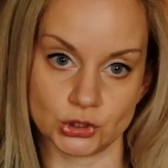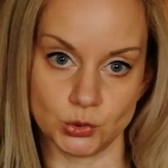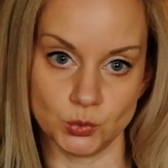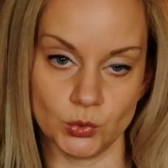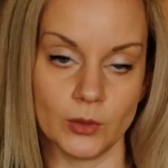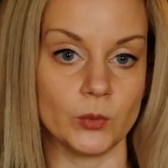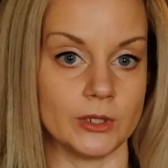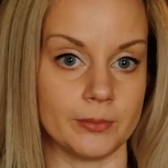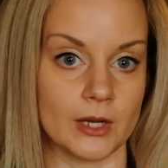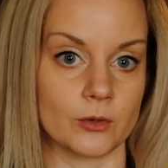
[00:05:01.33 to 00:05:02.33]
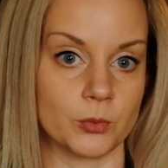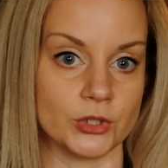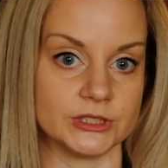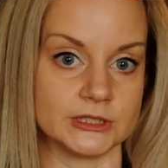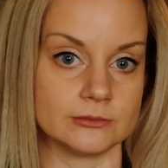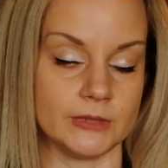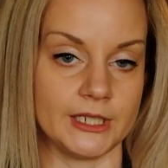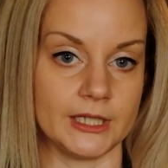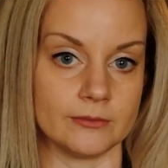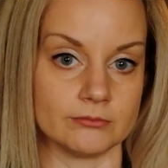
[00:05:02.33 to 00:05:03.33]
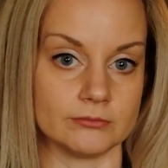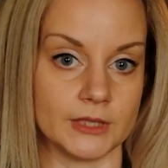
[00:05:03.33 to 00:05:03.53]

2 willpower points, meaning